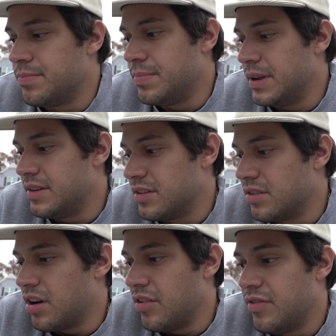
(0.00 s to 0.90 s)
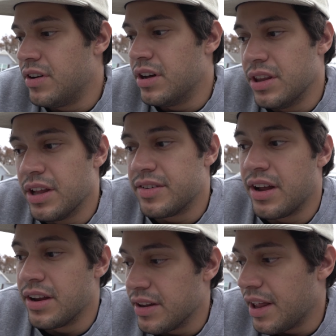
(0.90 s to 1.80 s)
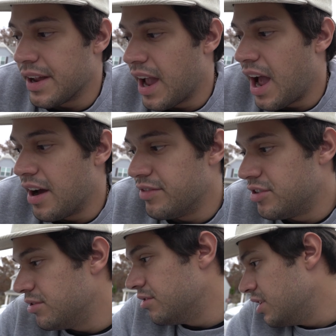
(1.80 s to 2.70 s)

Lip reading: pieces off unless I like have to.